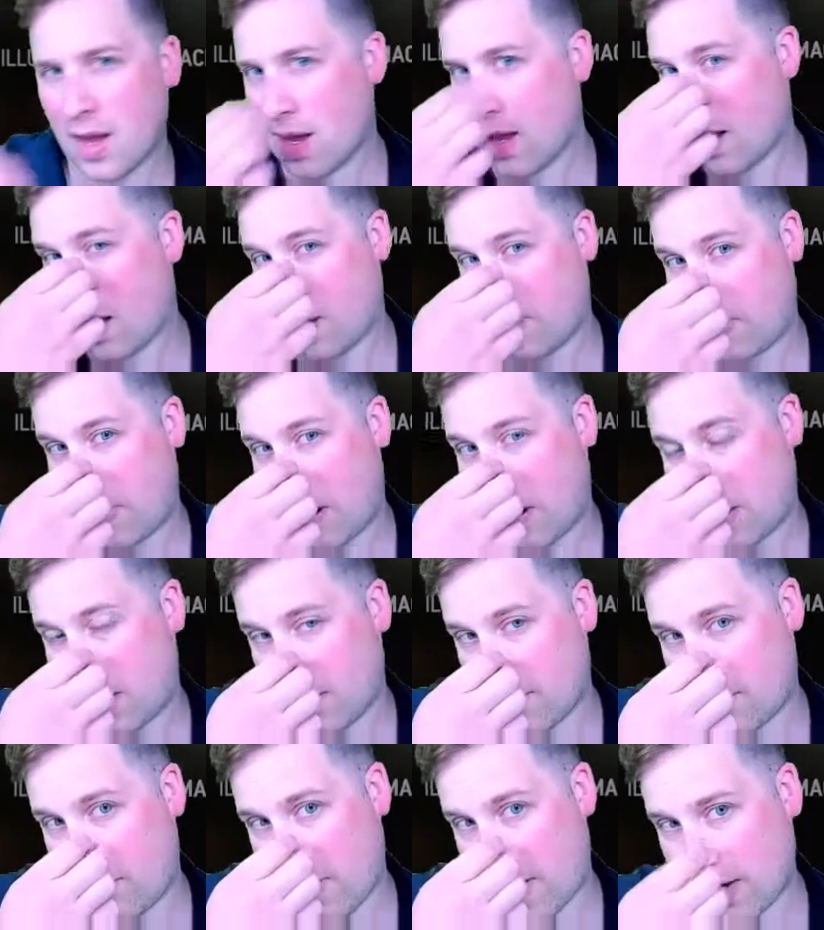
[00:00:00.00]

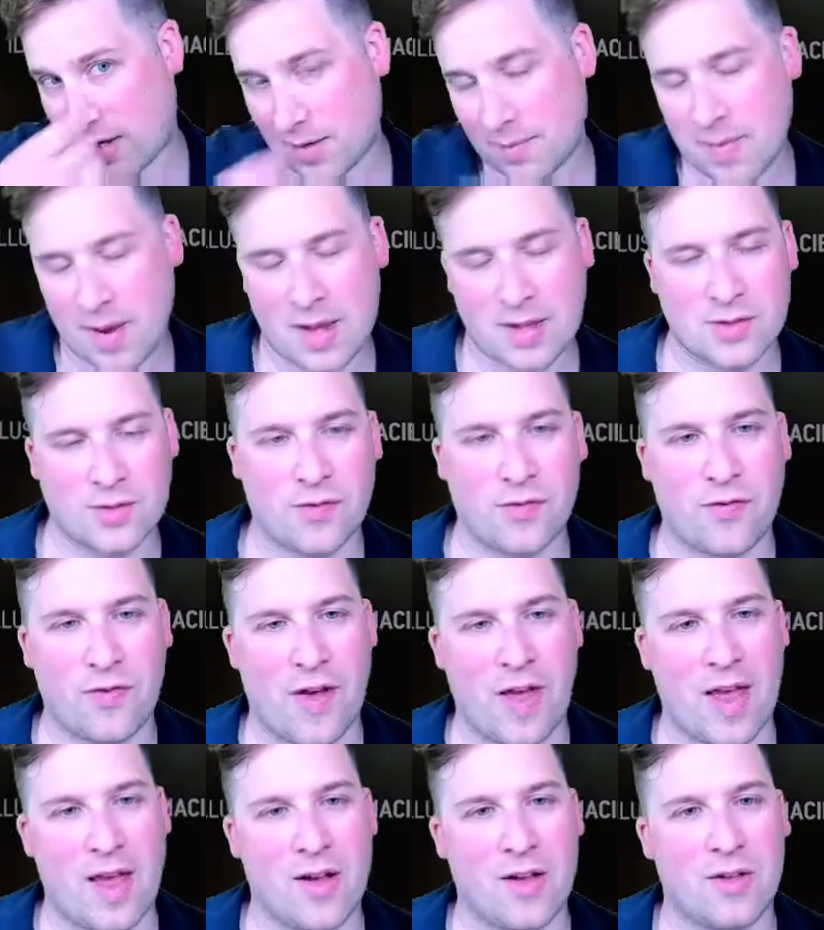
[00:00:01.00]
Aparian Phantom has
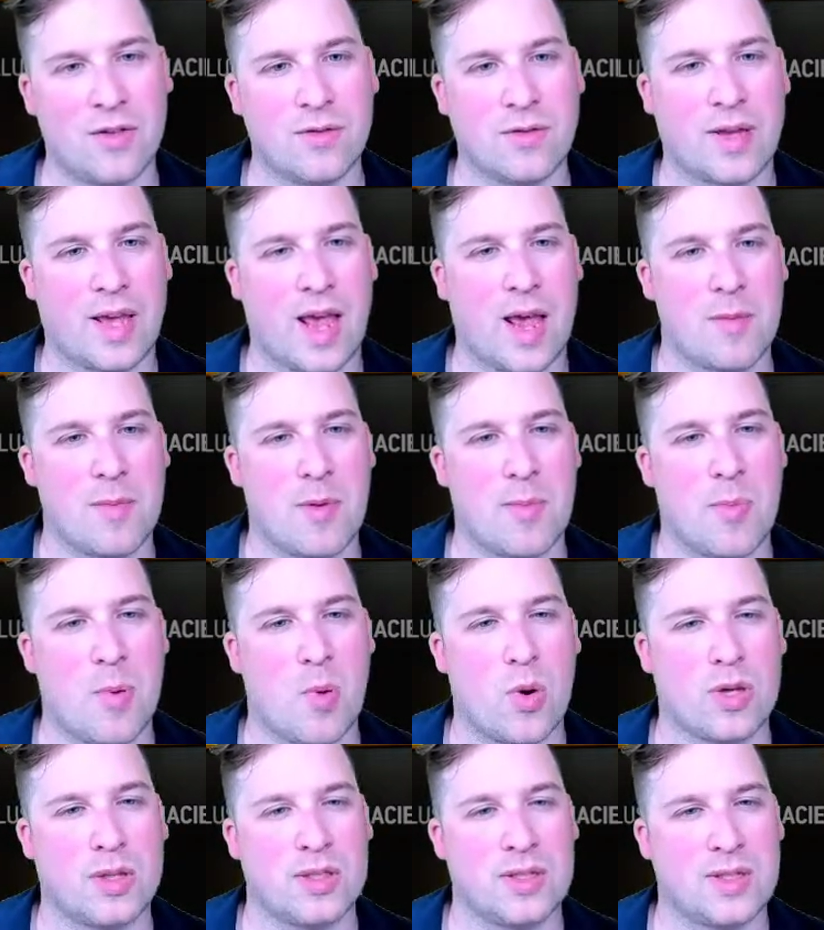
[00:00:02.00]
Veil, can't be
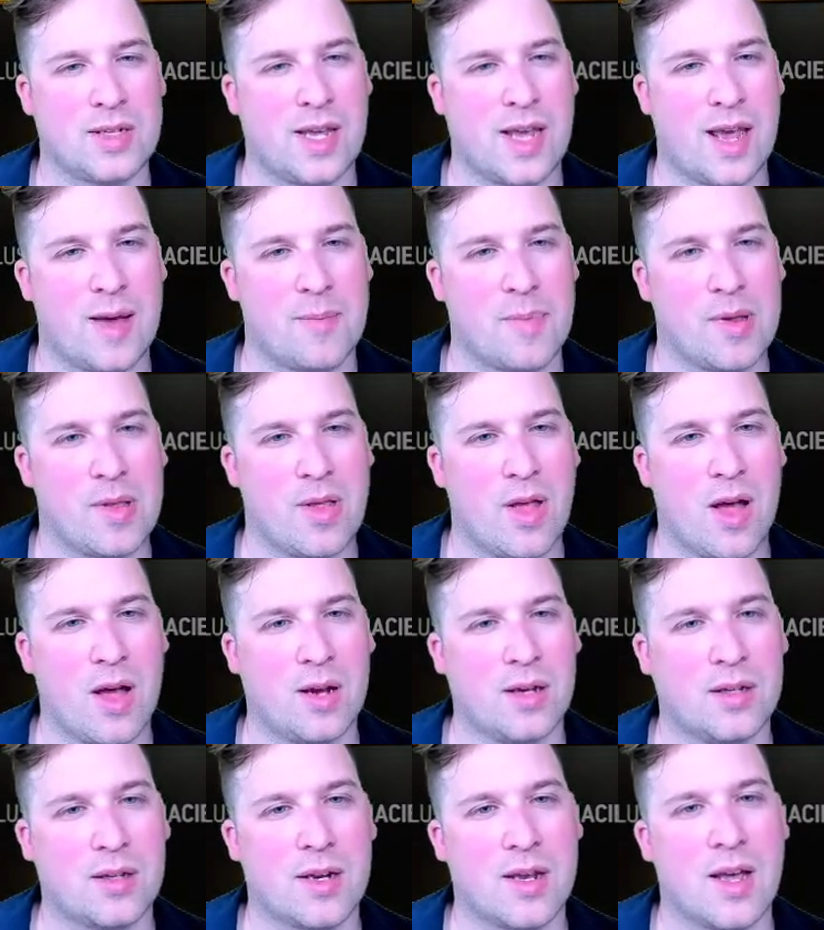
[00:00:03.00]
poisoned, can't be
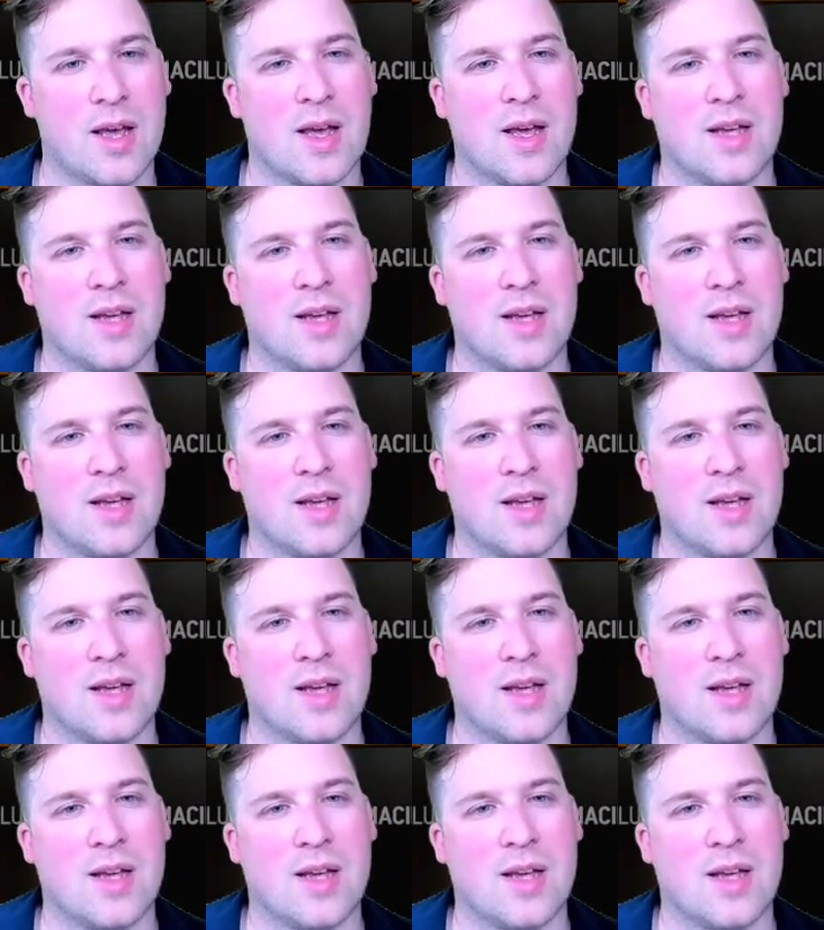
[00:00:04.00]
locked.